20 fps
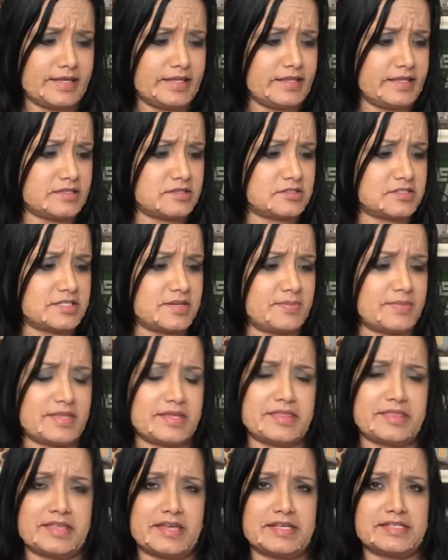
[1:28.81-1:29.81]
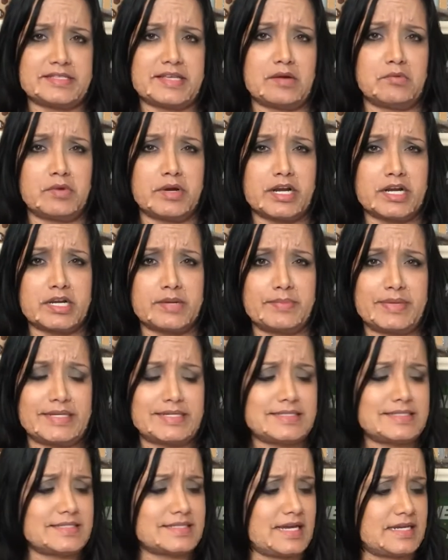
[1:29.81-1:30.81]
These are some of the things that we're going to be
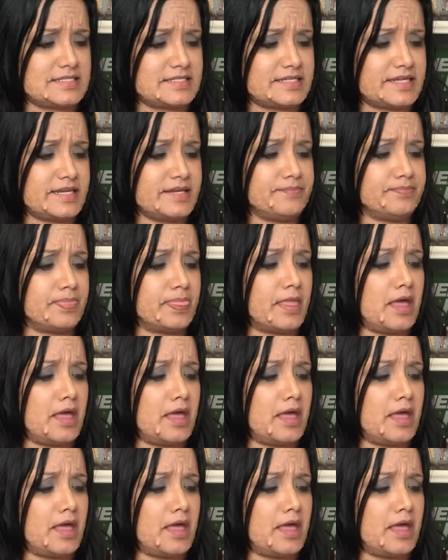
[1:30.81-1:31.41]
discussing.